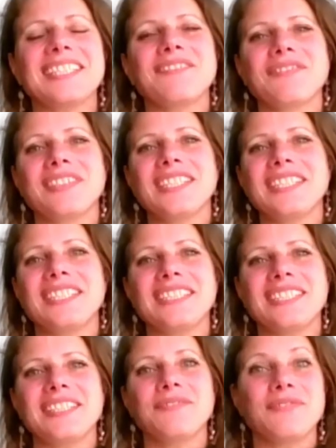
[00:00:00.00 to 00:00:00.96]
it
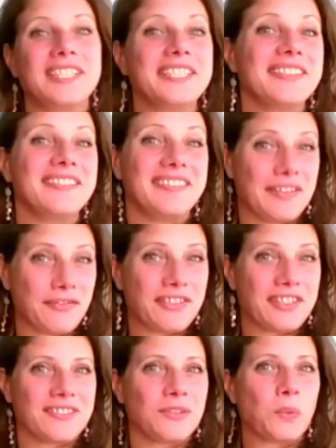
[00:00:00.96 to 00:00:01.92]
really it really
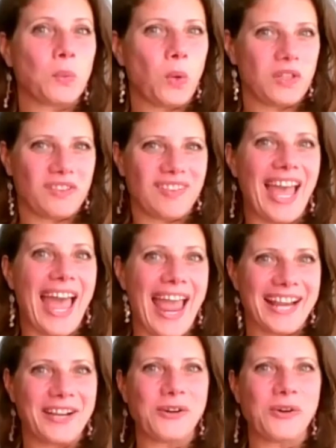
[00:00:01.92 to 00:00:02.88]
differs what
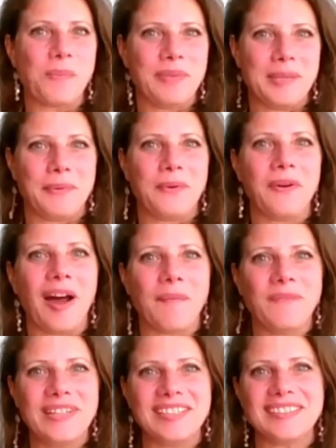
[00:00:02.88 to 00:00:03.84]
angle people
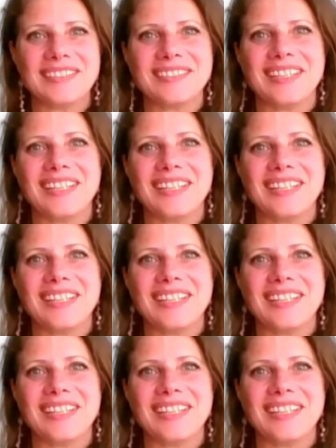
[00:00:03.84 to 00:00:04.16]
come with.